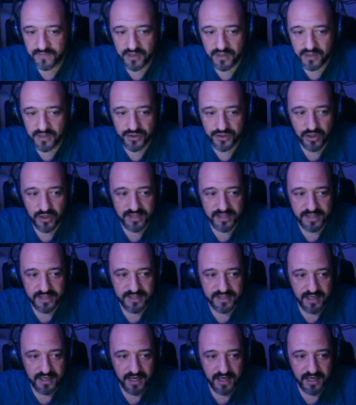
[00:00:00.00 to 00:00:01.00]
So let's
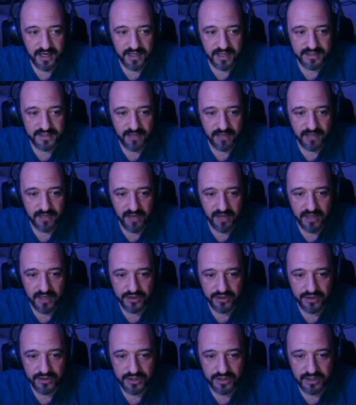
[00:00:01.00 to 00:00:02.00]
say I had some
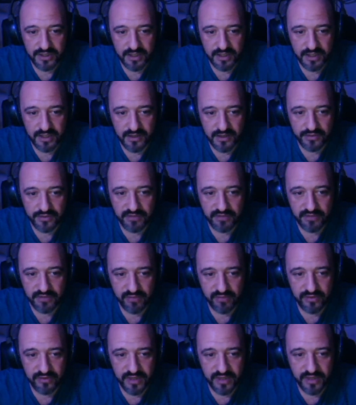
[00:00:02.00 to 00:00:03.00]
energy, there was a
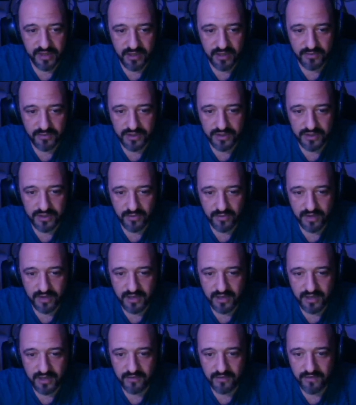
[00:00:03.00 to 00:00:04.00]
building here which I ran
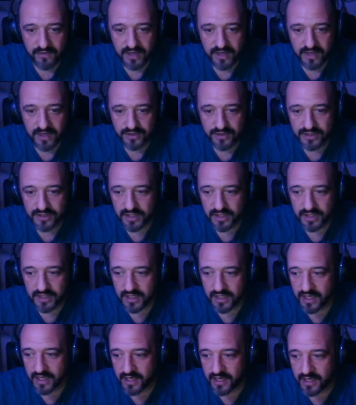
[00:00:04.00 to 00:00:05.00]
out of energy
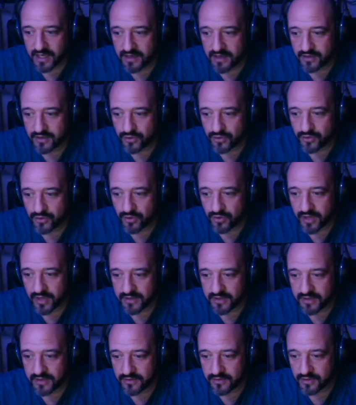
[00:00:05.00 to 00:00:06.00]
and I needed to
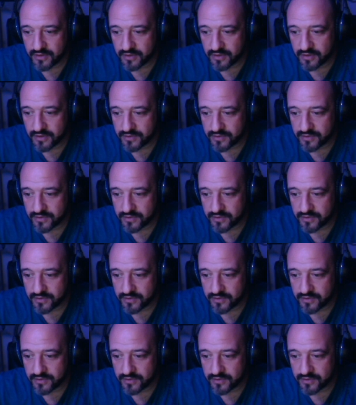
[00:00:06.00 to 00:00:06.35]
connect it to here.